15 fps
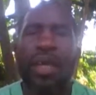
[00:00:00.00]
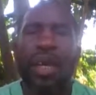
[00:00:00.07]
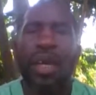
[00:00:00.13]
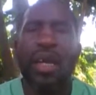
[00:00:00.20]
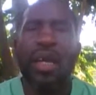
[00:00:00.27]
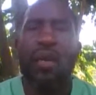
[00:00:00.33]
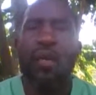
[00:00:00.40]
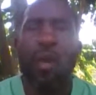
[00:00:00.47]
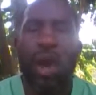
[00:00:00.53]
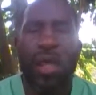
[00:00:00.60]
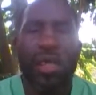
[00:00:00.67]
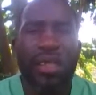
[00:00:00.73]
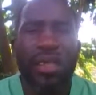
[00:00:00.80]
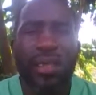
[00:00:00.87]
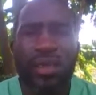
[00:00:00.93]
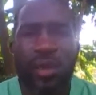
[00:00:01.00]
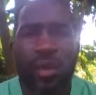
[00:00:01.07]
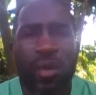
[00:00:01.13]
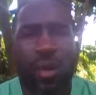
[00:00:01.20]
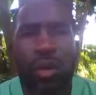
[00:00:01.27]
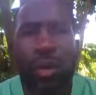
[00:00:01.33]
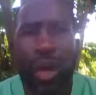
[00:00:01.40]
wanting to
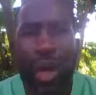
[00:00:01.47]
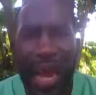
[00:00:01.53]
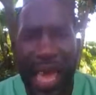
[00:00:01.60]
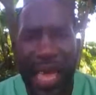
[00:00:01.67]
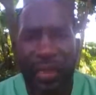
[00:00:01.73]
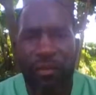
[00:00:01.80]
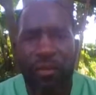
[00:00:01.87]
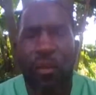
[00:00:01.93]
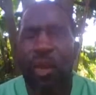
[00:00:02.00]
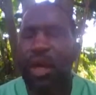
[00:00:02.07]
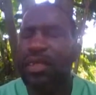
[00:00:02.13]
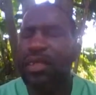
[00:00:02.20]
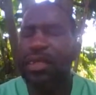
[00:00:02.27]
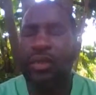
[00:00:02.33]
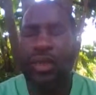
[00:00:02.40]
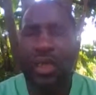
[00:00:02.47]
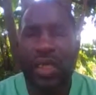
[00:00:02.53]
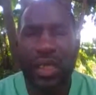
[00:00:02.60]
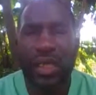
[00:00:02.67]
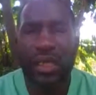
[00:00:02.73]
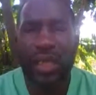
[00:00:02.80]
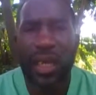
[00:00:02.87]
go live or wanting to
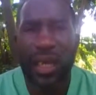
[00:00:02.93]
eat